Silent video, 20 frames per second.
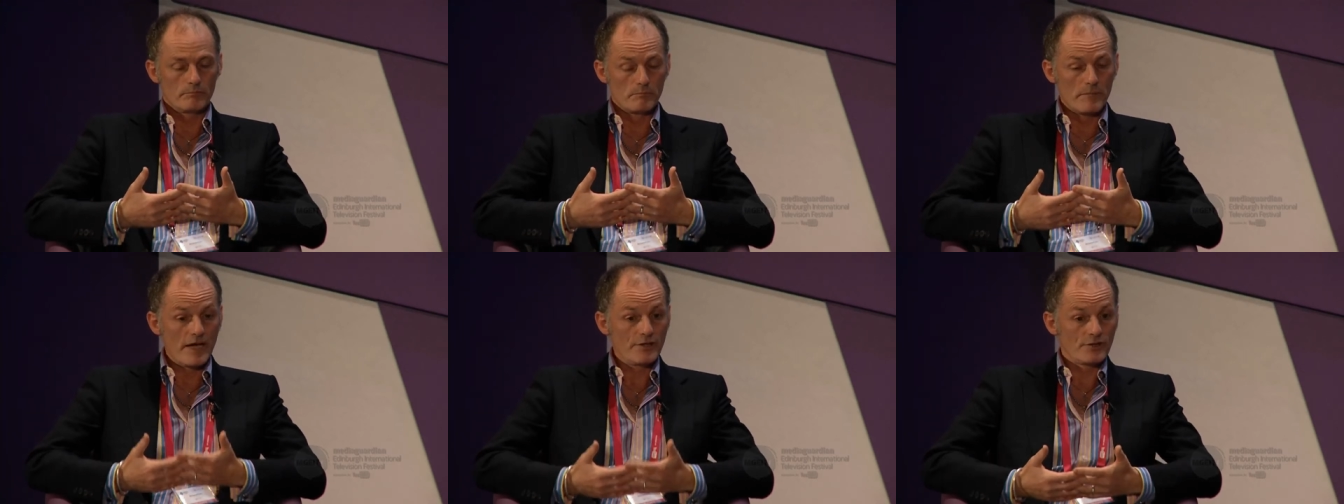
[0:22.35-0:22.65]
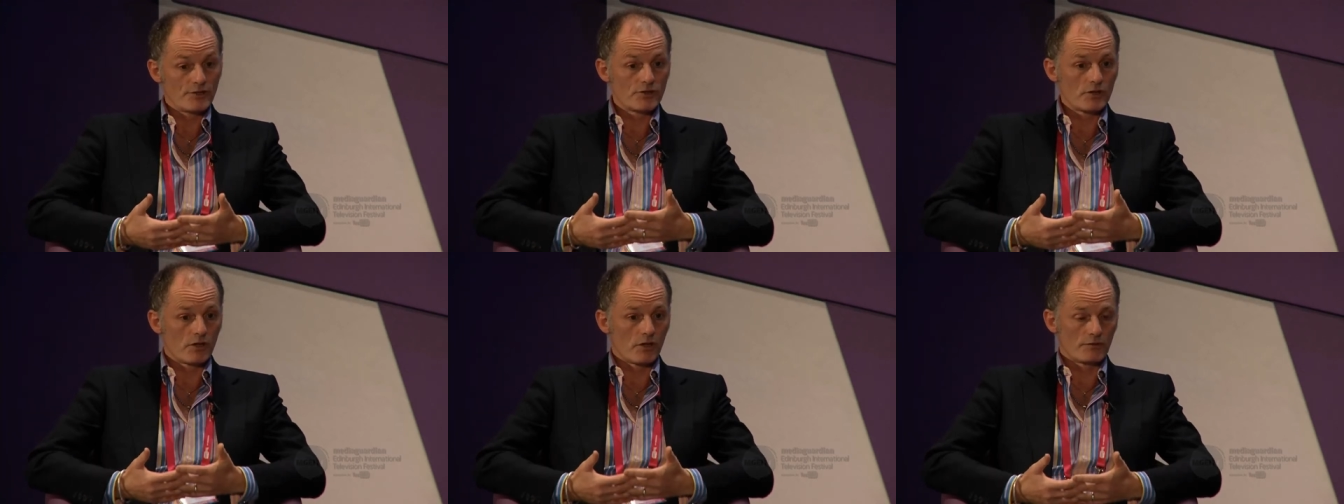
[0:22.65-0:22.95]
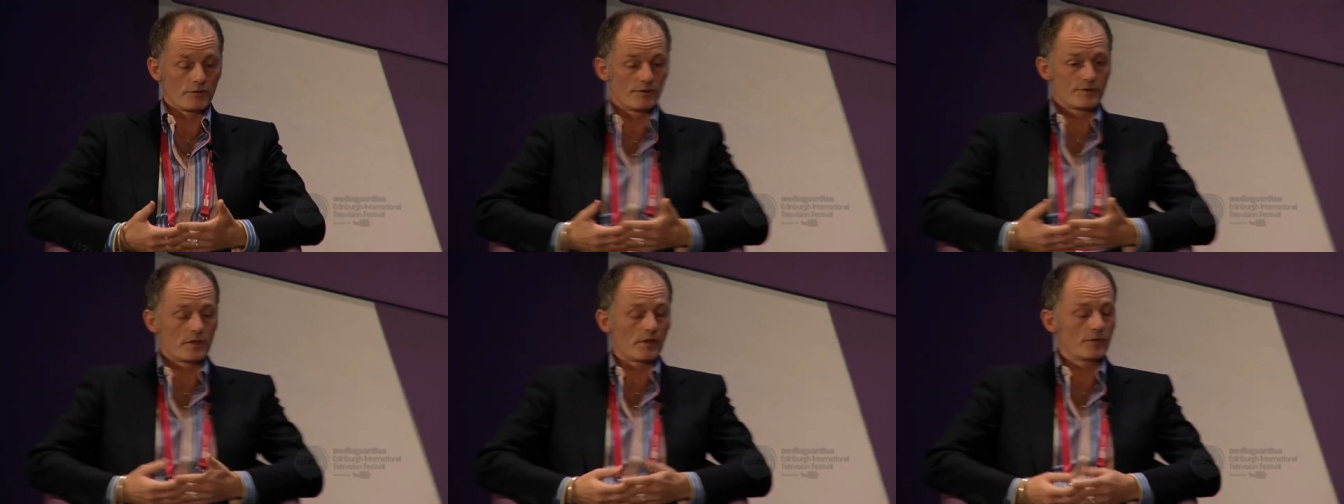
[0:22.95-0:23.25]
major
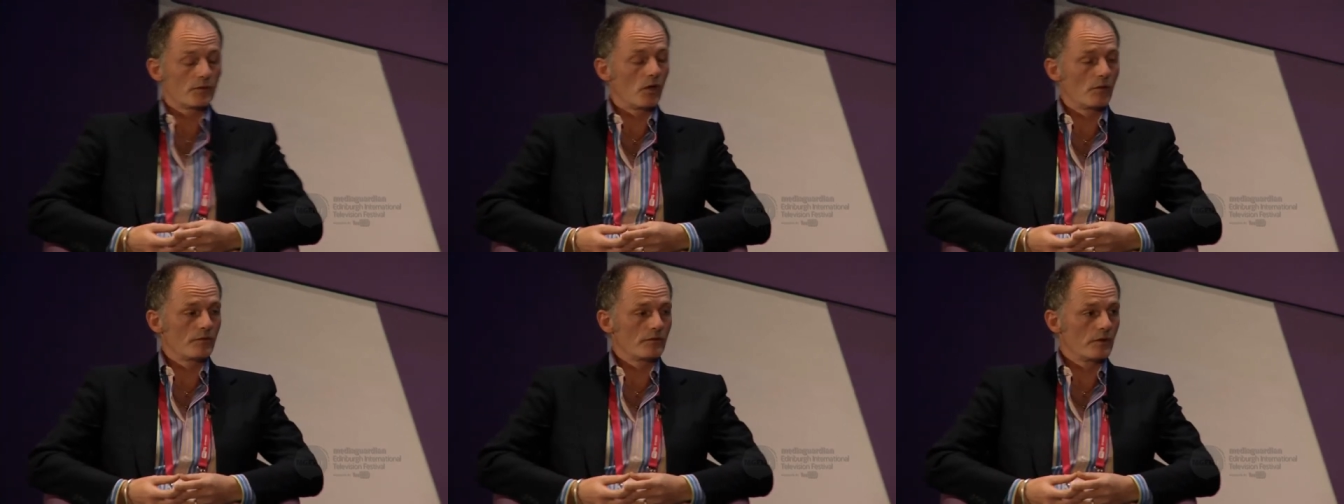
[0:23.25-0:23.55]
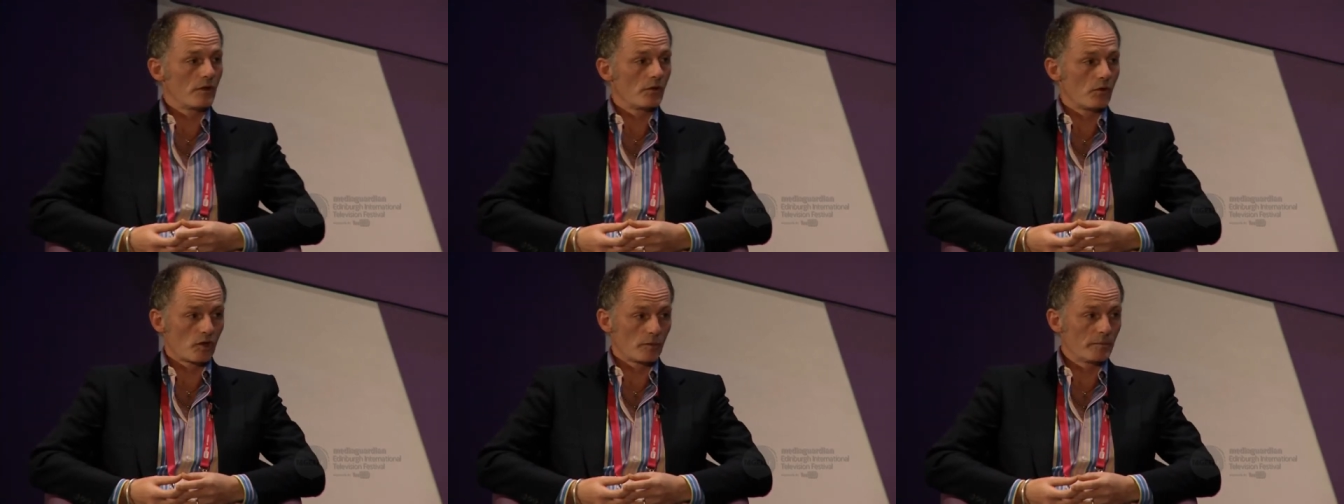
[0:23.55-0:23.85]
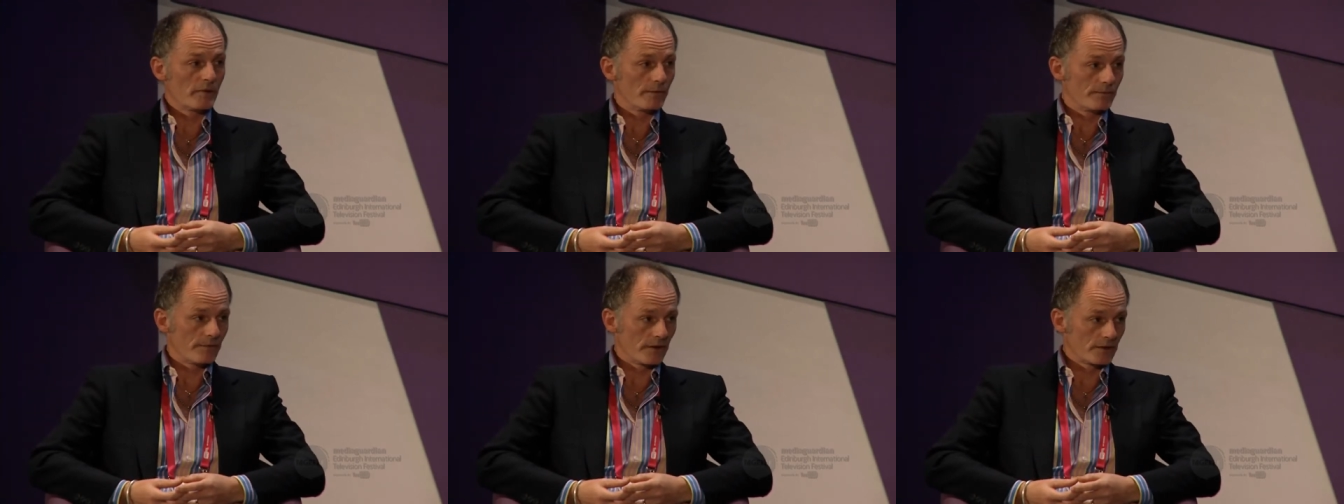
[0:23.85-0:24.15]
genres are not no longer
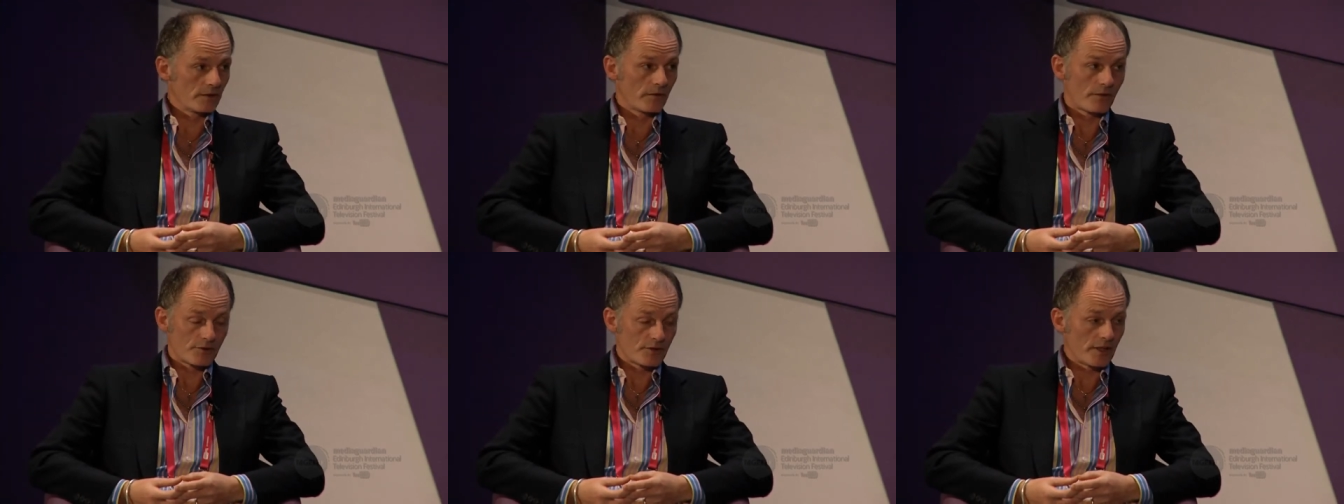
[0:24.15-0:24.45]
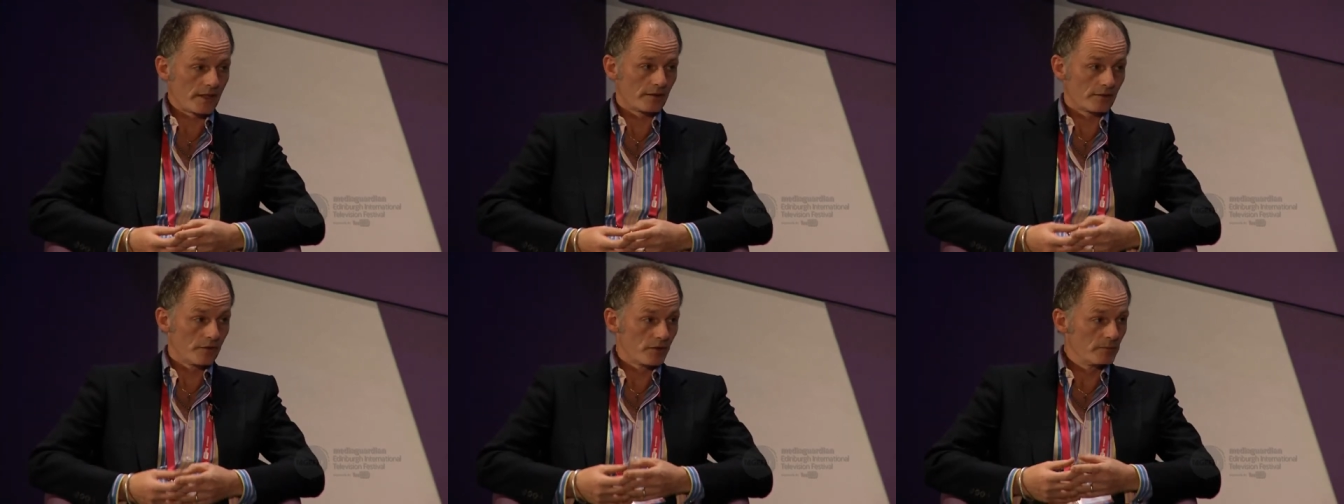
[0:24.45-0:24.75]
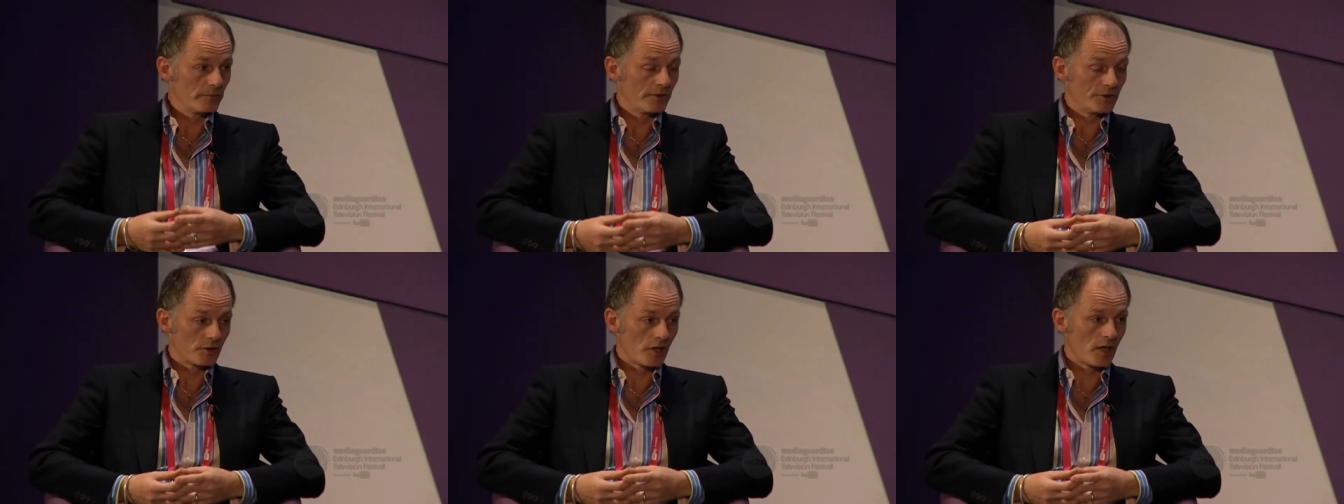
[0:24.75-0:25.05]
being funded on the channel,
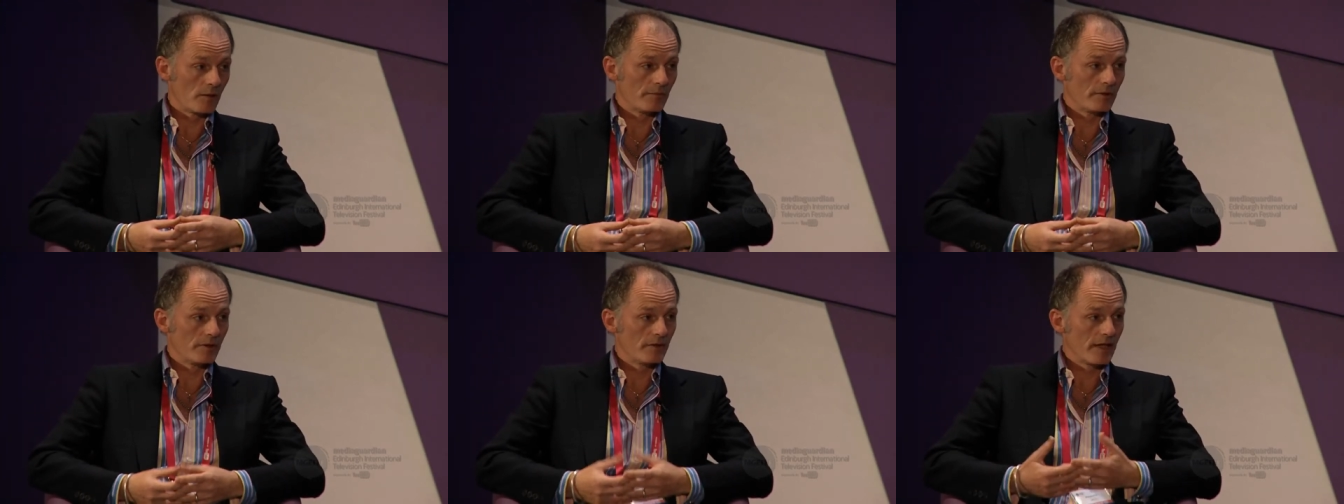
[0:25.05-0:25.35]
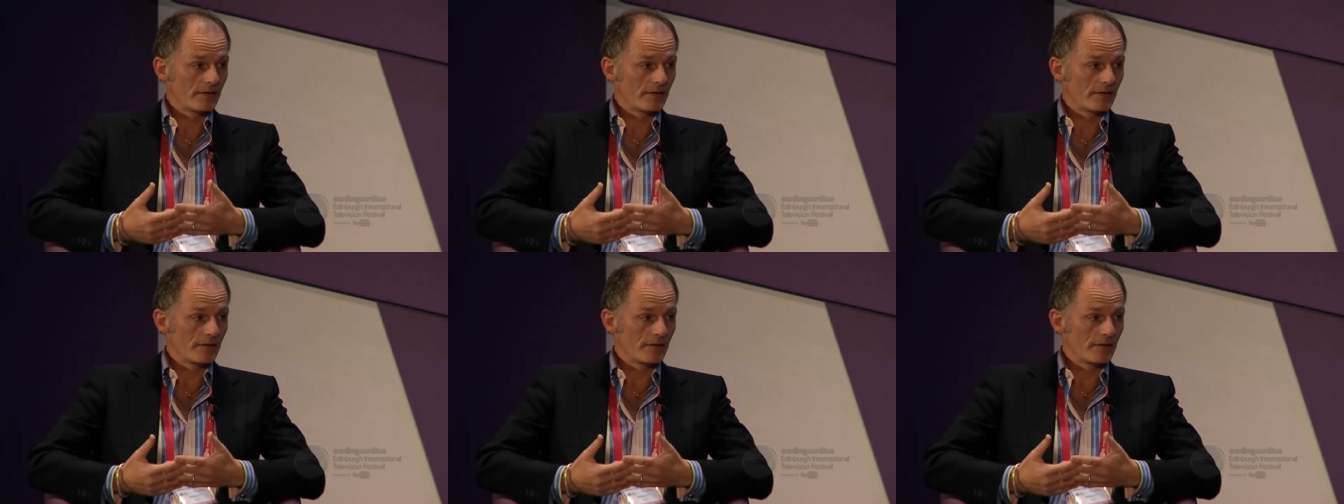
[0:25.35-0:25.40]
notably drama,